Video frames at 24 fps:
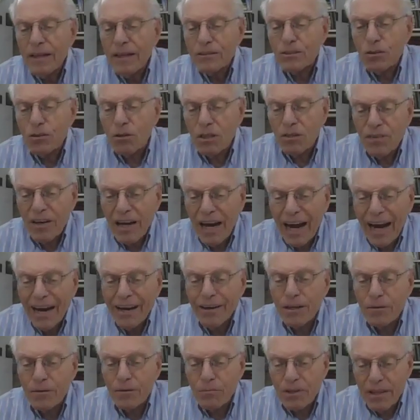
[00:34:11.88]
That's only if he
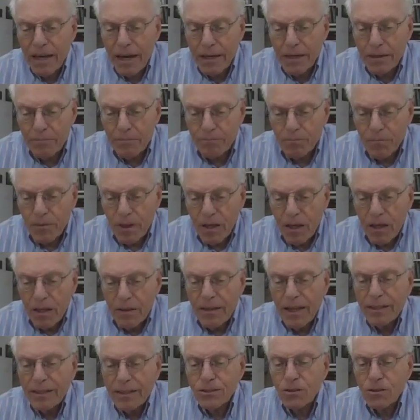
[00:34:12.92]
hired him with Adam.
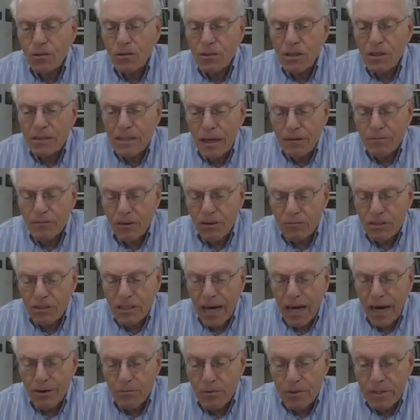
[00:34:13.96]
That's the only time if he was
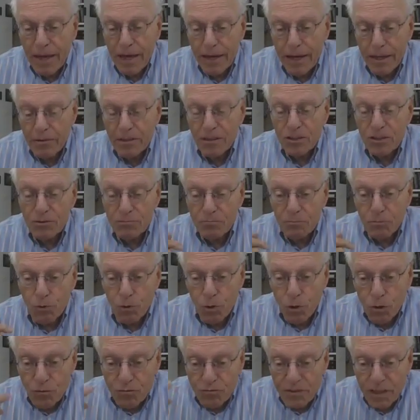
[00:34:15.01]
hired with Adam and there's
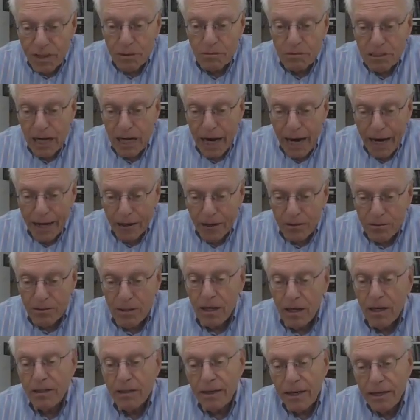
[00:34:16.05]
proof that he was hired,
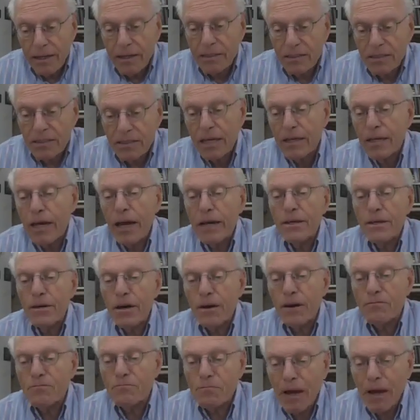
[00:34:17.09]
then he could say, hey, you
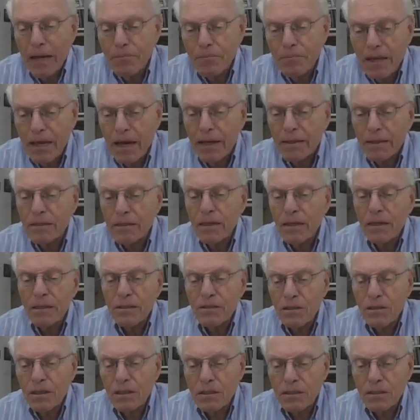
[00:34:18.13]
haven't paid me yet,
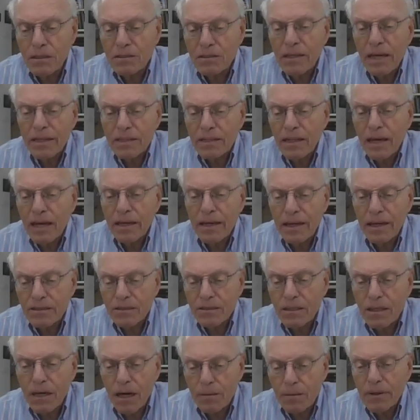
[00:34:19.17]
the deadline
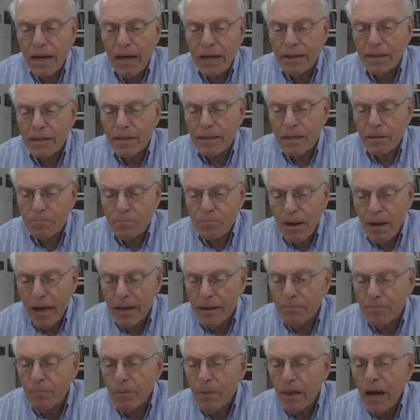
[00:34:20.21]
hasn't come and I didn't get
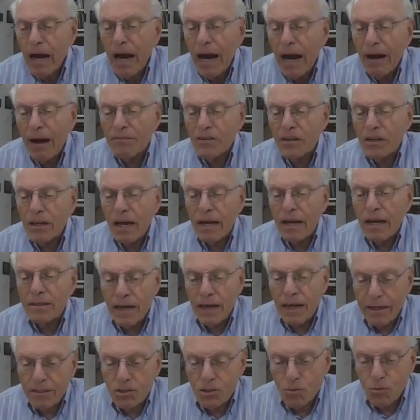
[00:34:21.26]
paid.
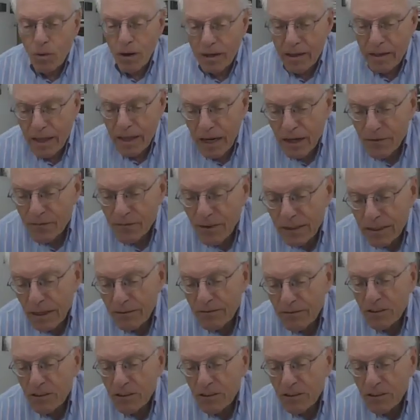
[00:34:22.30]
And I could swear to that effect.